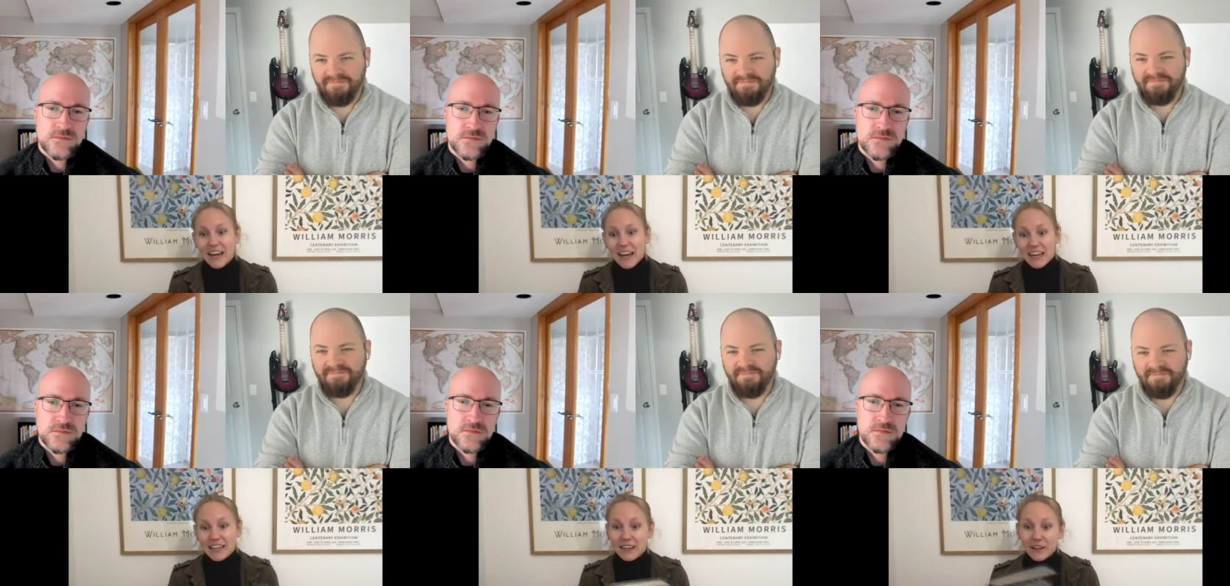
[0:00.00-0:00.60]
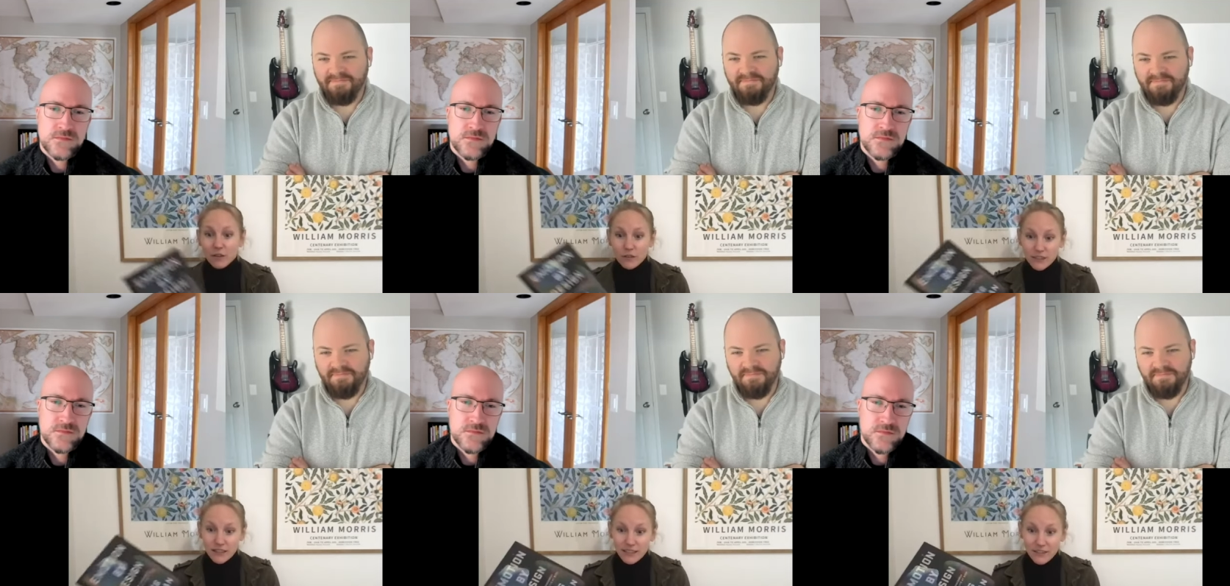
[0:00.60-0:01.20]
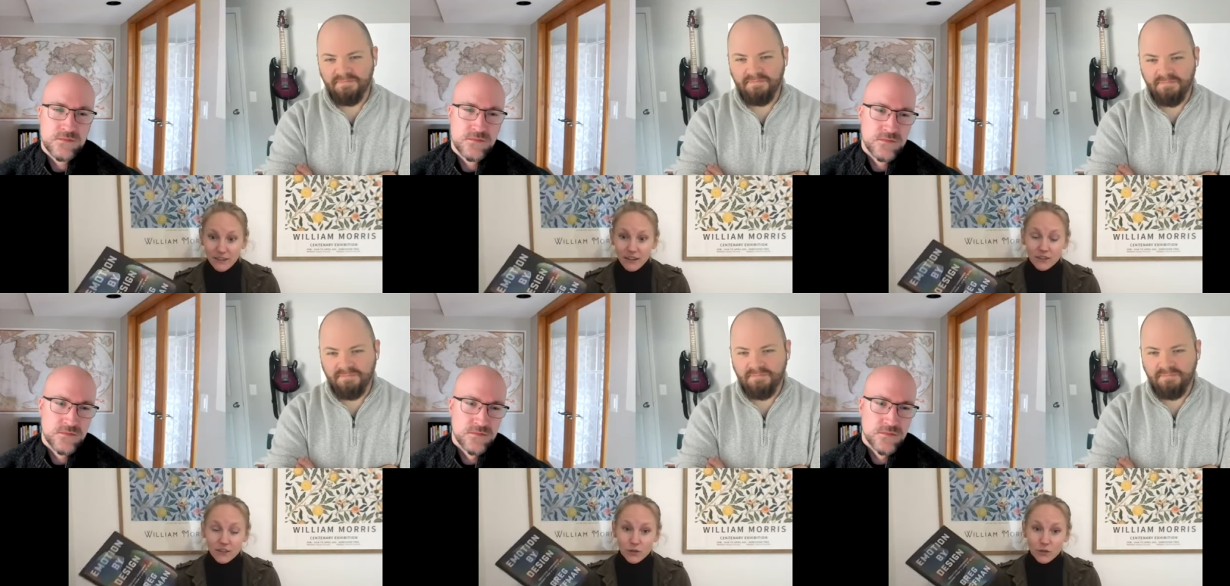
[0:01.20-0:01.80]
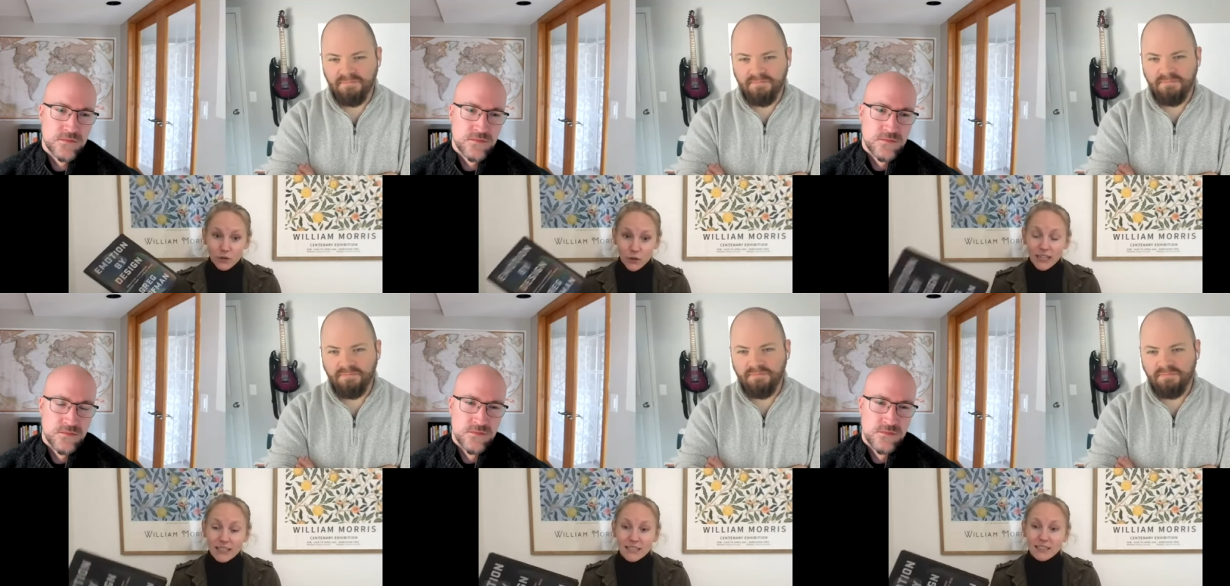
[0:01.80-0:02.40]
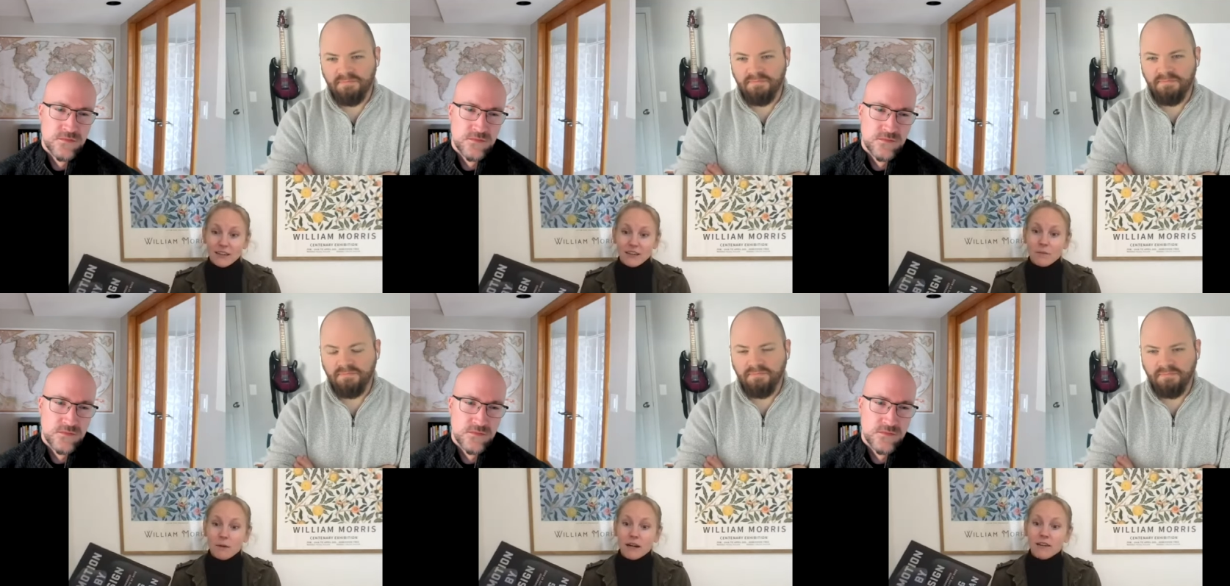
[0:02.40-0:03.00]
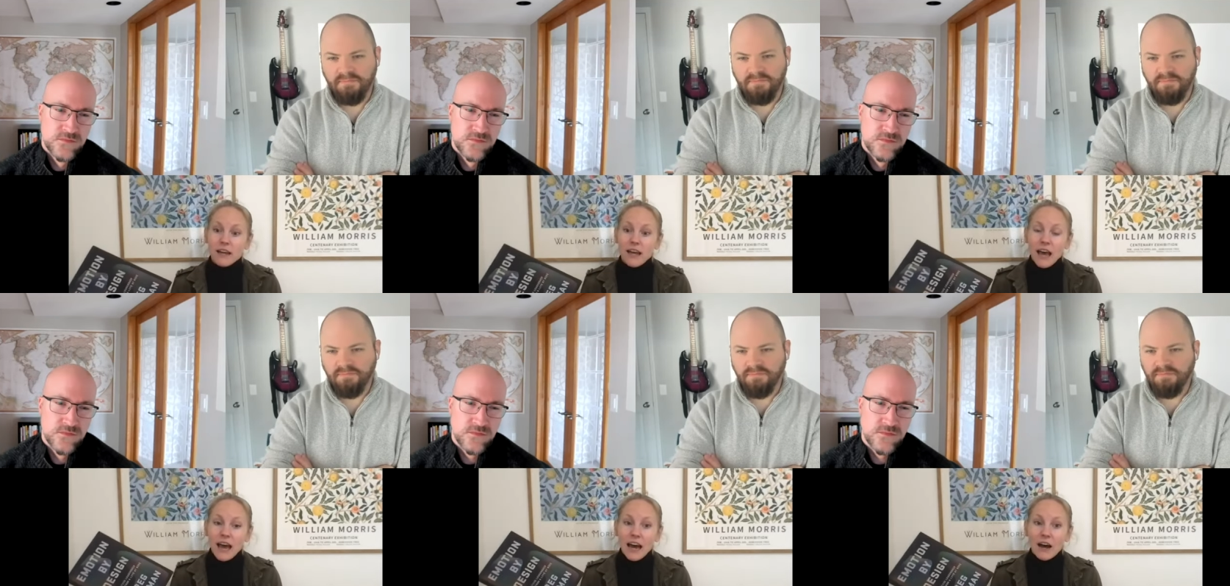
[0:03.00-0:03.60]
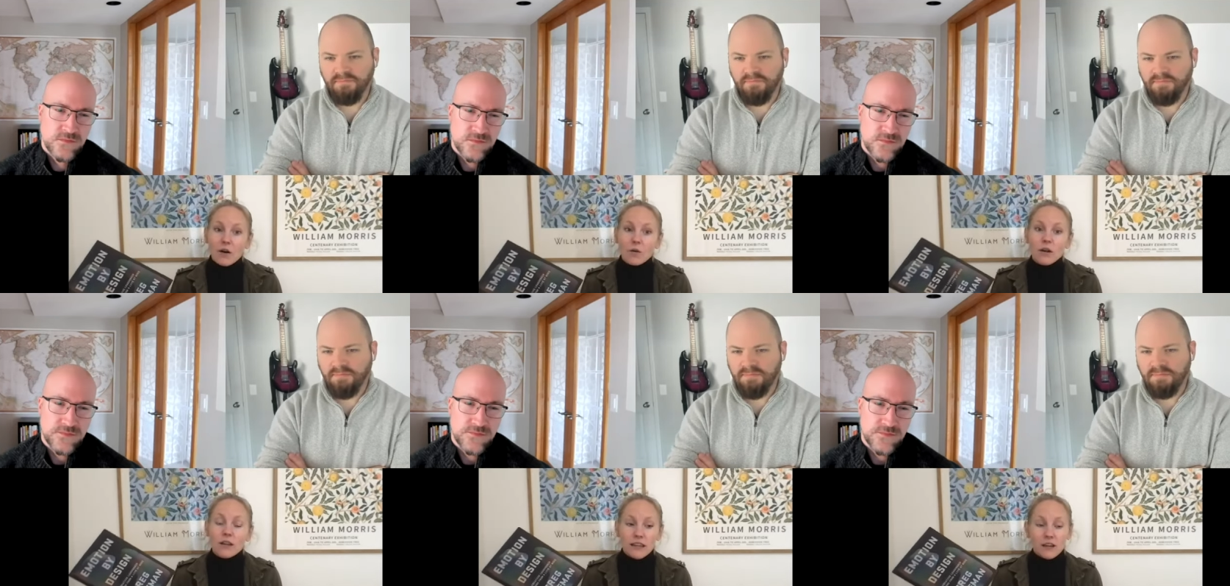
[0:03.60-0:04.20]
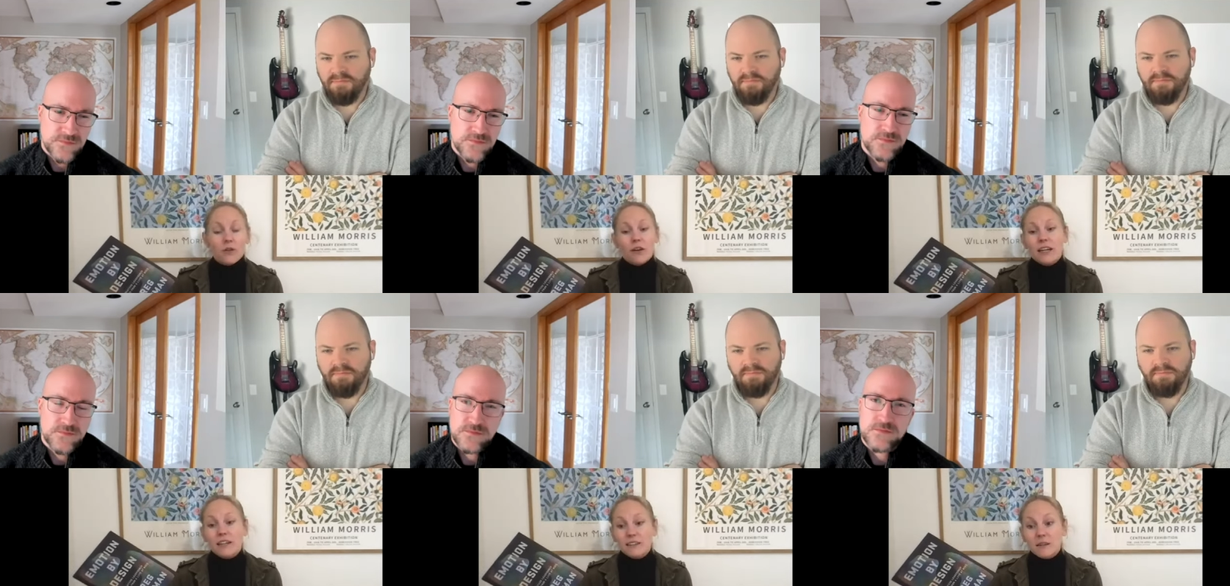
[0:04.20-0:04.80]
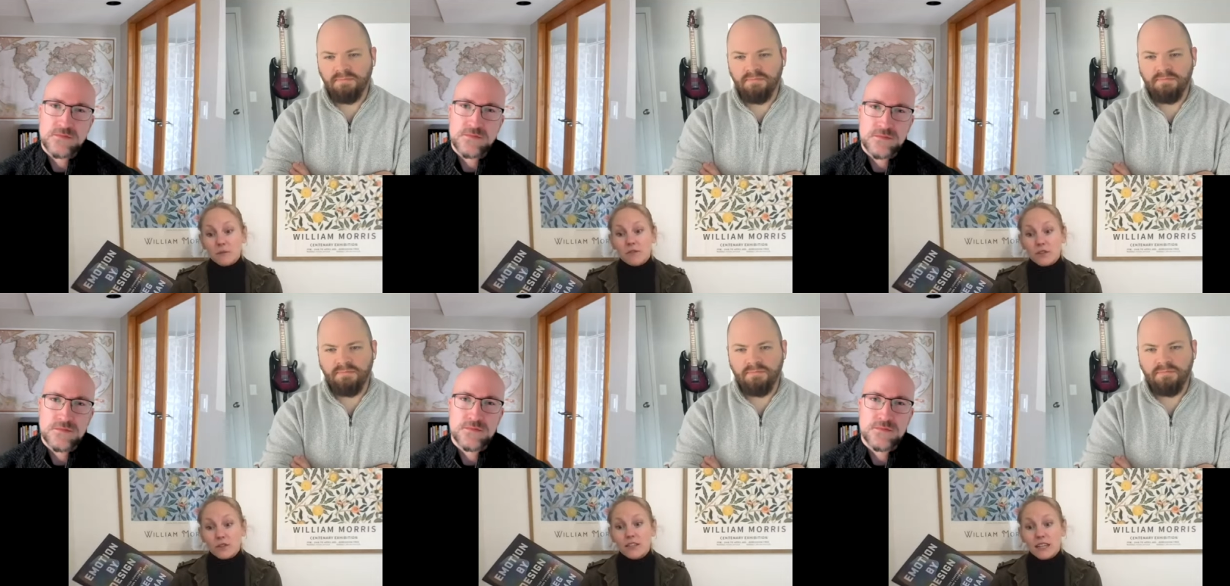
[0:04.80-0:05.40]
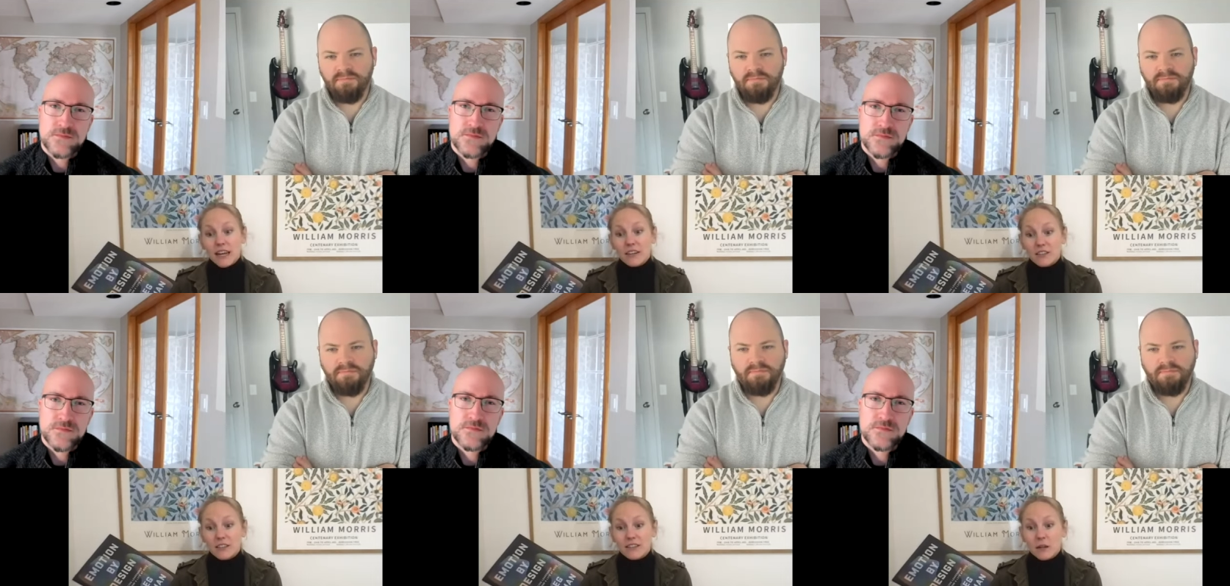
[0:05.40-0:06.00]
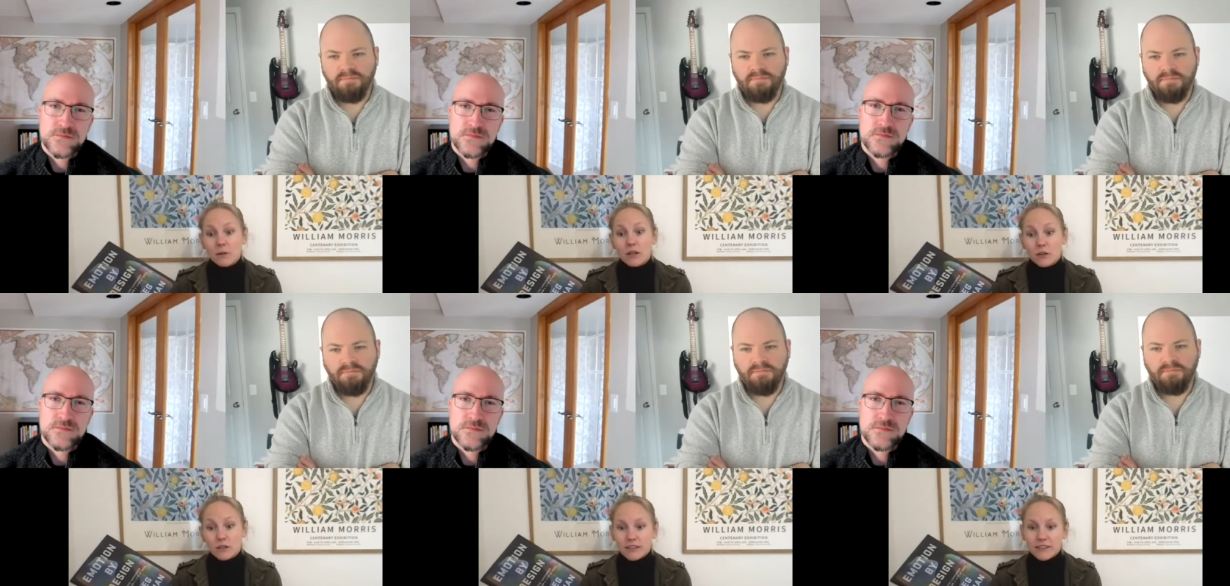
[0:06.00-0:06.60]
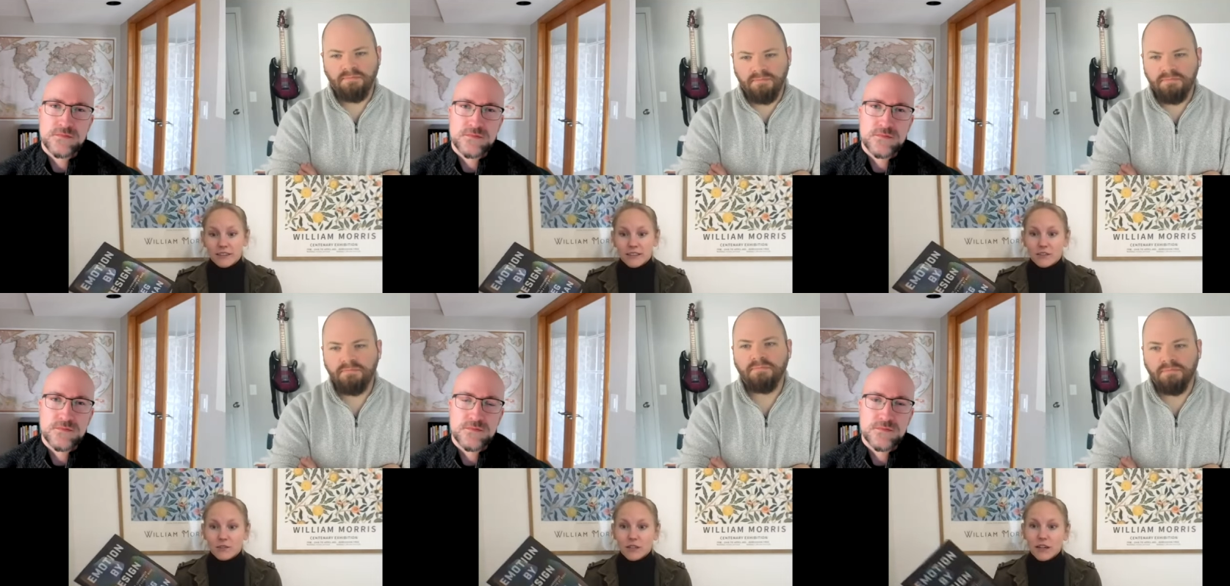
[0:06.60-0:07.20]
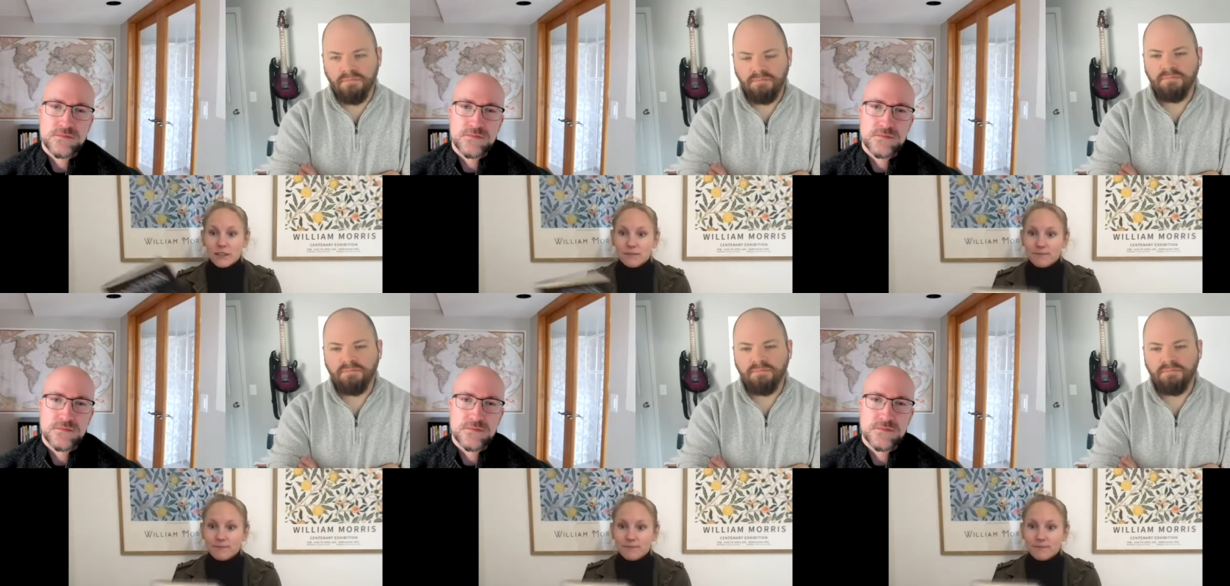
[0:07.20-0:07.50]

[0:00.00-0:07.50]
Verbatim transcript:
Speaker 1: and he goes into great detail about how they created some of those connections that we hold near and dear to our heart